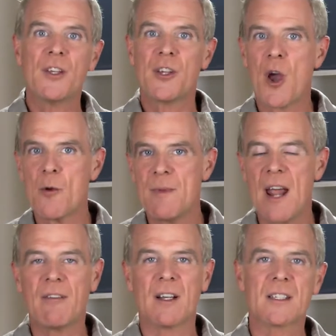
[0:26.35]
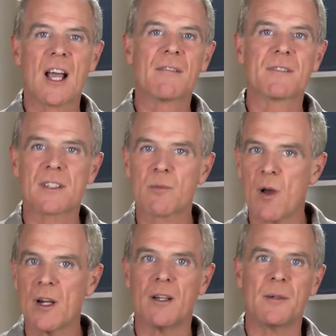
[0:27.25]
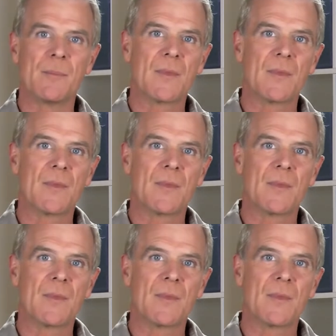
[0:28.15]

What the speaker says: you hope never to have to swallow.